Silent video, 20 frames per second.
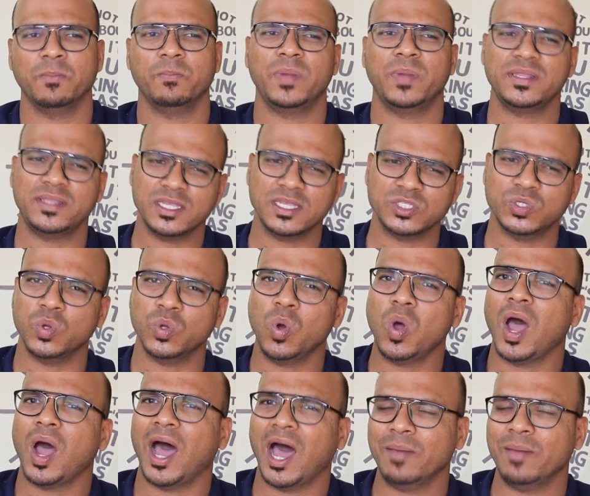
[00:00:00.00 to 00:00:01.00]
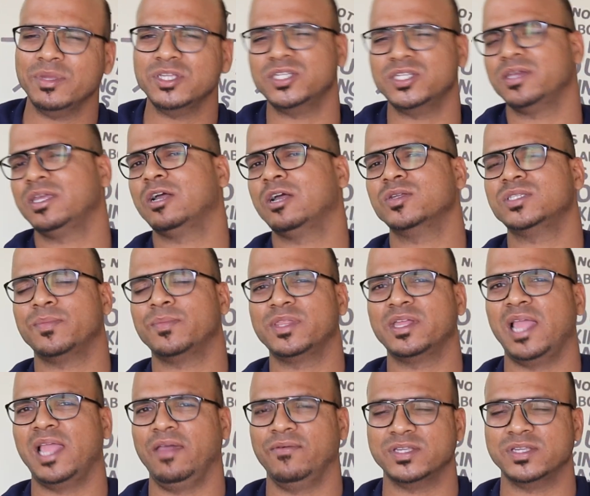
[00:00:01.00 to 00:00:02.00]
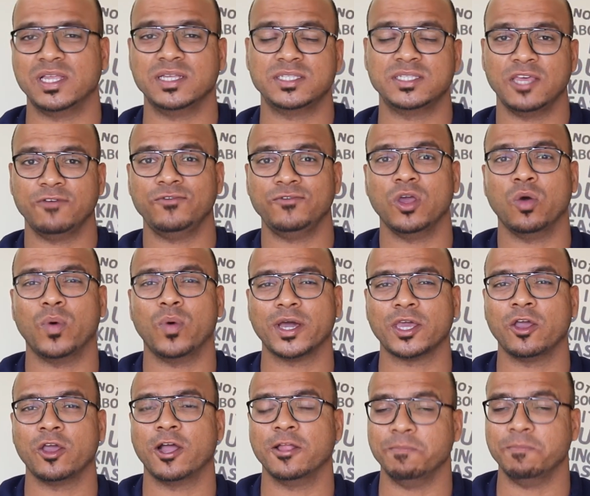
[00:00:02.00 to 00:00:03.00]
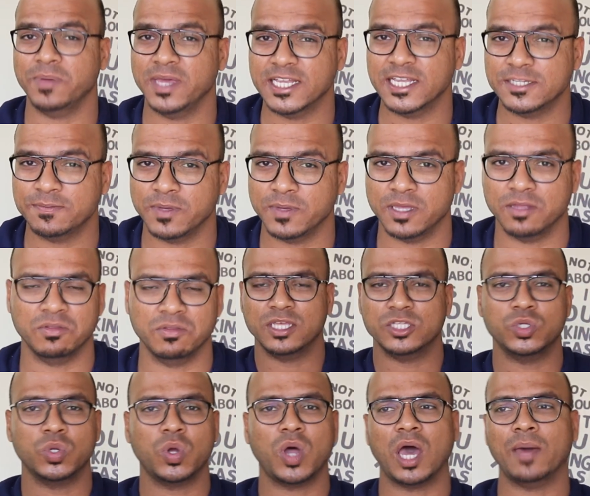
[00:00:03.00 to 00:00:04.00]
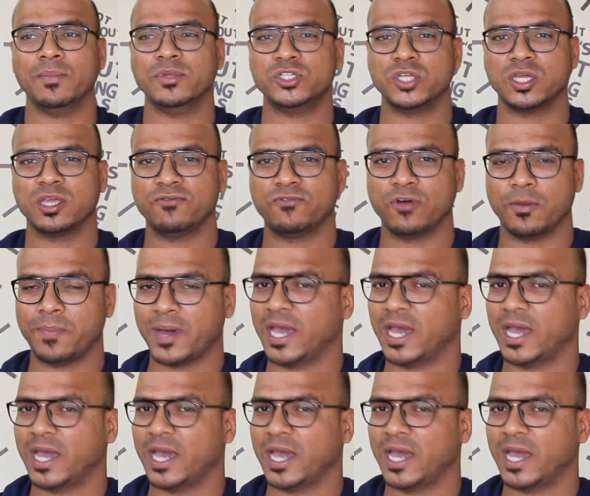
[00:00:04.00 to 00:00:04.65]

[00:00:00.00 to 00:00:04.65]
But there's no harm in checking out some other language. Let's say if you're working on PHP, there's no harm in checking for